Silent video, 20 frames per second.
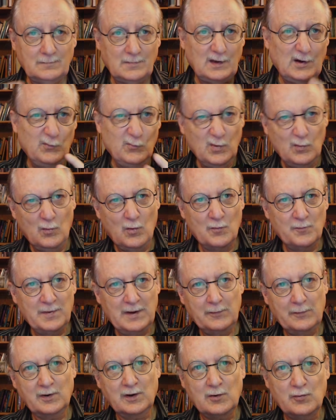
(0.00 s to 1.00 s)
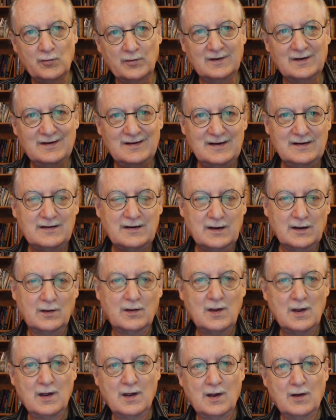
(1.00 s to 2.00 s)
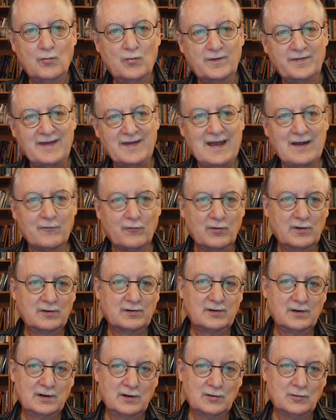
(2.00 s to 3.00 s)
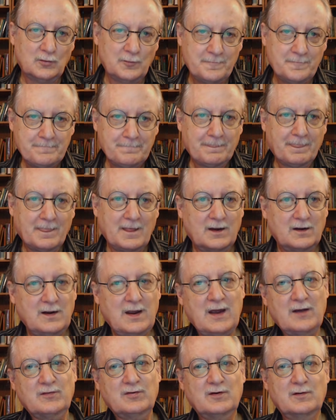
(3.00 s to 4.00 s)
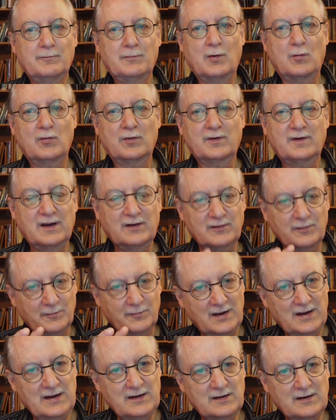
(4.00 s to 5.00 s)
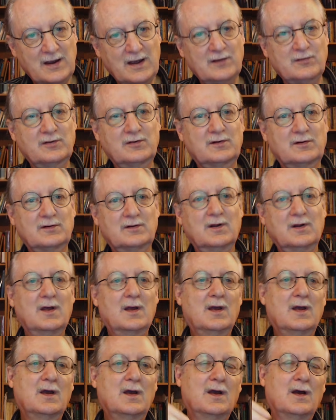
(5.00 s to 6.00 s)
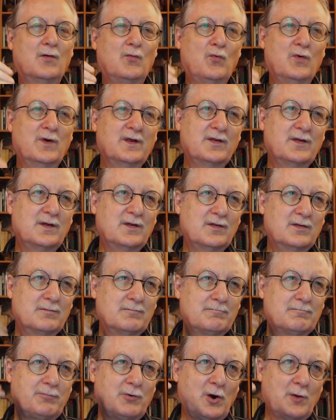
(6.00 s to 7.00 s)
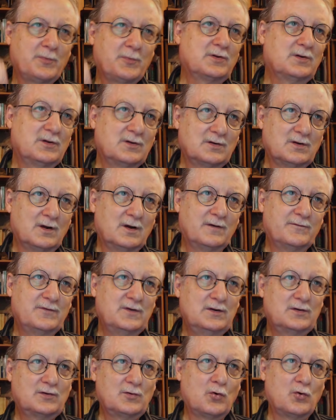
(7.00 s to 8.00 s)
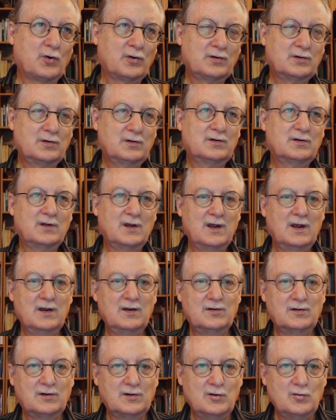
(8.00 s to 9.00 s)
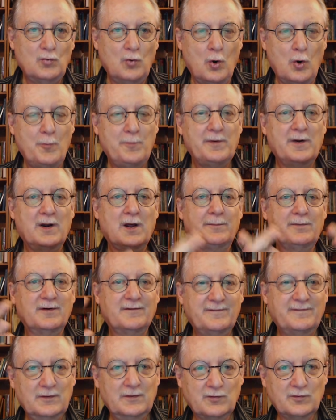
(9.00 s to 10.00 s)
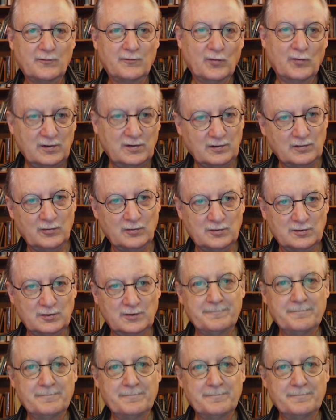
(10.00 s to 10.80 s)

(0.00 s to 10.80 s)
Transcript: we won't be able to go into detail with every single text, but we'll take some key texts. One of the purposes of these courses is to open up a field of research.